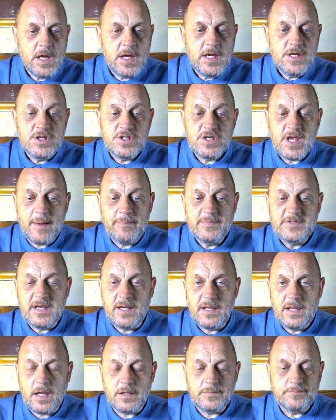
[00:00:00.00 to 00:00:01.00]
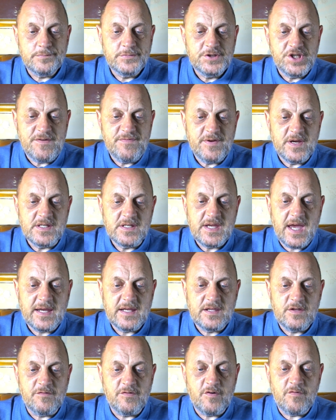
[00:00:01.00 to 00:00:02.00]
Sam Taylor, chief
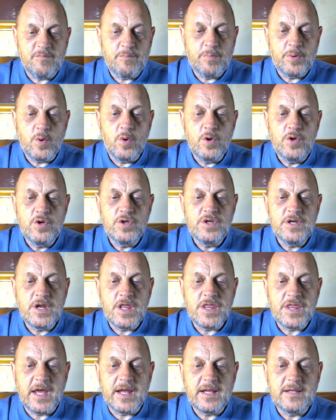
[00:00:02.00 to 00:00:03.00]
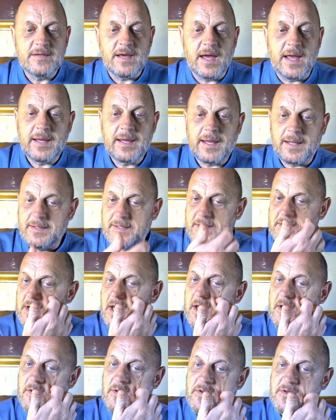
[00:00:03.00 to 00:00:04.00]
executive of pro-union think tank These
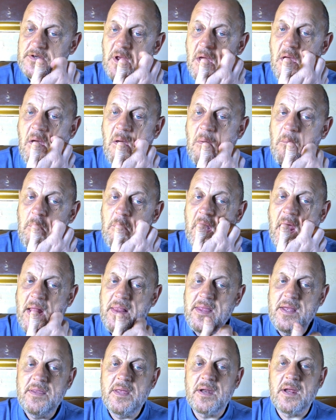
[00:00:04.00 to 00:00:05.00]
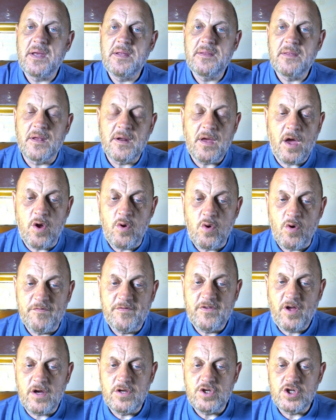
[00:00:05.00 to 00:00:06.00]
Islands, branded the writer out of
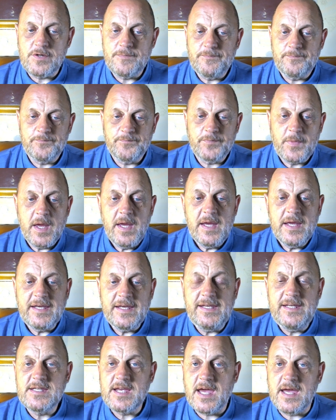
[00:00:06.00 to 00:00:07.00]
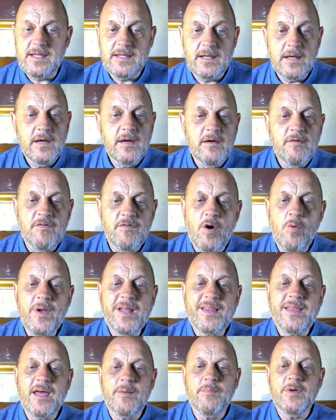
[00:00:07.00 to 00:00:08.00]
touch. He said, Val
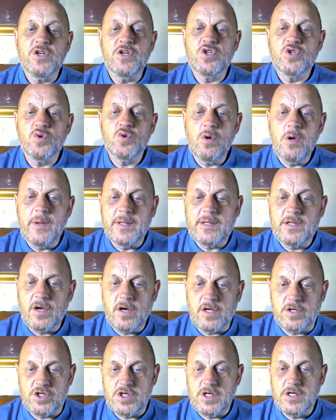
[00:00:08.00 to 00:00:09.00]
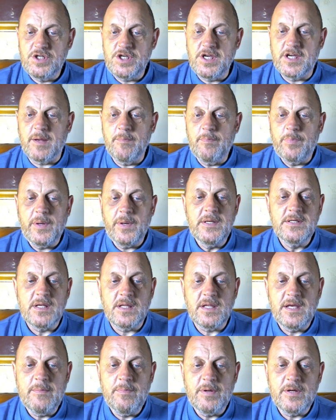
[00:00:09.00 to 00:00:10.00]
McDermid is so out of touch, she complains that
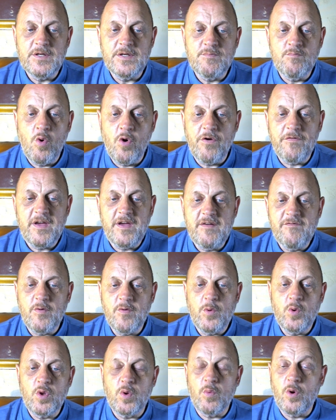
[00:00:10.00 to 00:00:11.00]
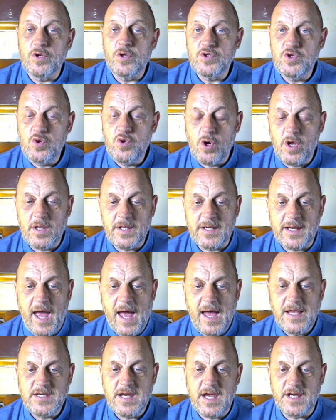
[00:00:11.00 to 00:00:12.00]
Labour is more favourable towards new oil and
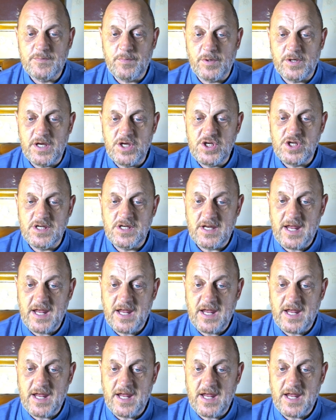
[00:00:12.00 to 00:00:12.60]
gas exploration than